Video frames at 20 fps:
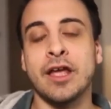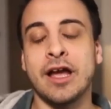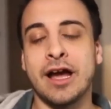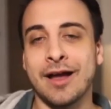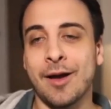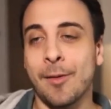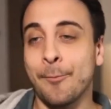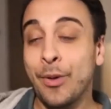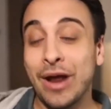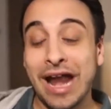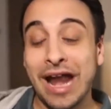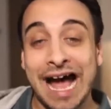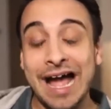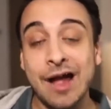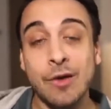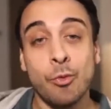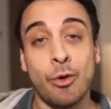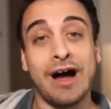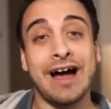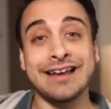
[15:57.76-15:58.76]
But
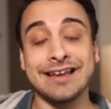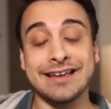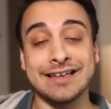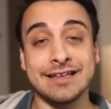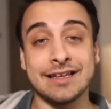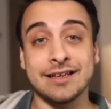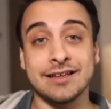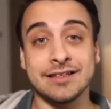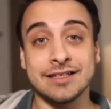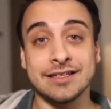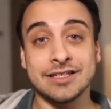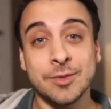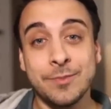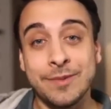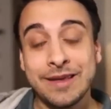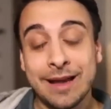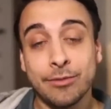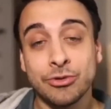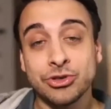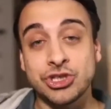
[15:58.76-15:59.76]
I wanted to
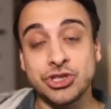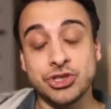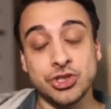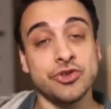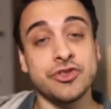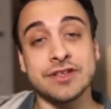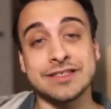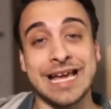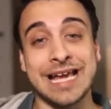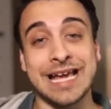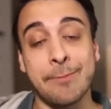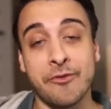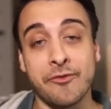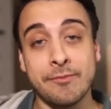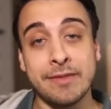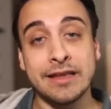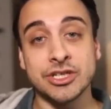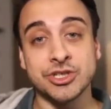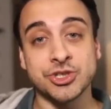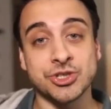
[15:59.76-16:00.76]
be able to do this type of
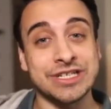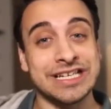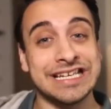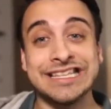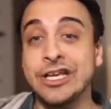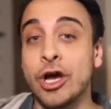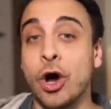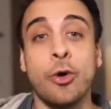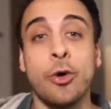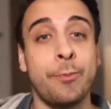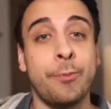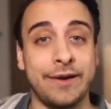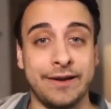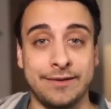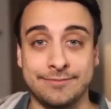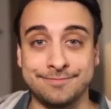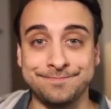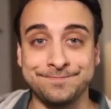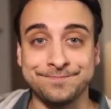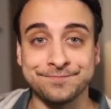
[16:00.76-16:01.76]
ministry in the open.